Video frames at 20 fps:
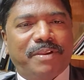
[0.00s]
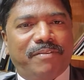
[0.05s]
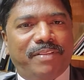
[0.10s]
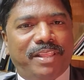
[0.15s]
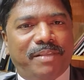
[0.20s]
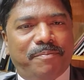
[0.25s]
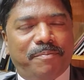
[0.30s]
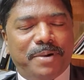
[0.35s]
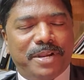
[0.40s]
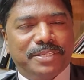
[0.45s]
When
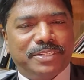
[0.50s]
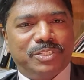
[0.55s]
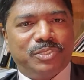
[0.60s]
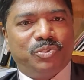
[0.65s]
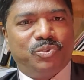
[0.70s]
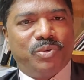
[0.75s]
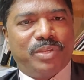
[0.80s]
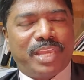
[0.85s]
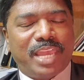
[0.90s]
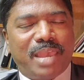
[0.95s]
the persons
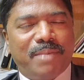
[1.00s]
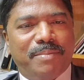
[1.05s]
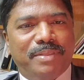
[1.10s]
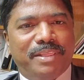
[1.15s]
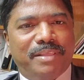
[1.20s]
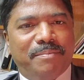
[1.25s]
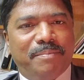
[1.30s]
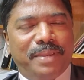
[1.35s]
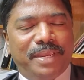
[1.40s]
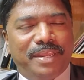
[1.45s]
who came in
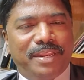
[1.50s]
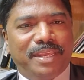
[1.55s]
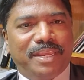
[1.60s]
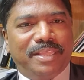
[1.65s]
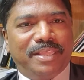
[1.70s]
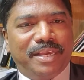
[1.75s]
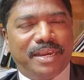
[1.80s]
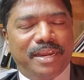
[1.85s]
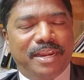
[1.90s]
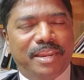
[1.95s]
the beginning, in
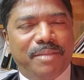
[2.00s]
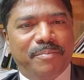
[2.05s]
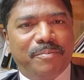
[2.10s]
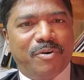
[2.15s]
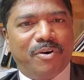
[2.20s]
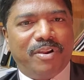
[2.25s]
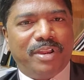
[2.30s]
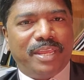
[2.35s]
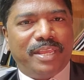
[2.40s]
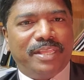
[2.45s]
the early
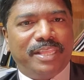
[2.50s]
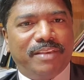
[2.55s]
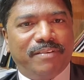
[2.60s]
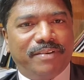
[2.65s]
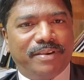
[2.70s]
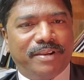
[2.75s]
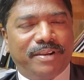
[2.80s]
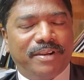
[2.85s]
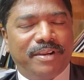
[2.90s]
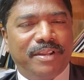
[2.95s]
morning, they
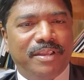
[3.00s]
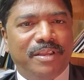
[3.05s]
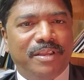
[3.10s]
were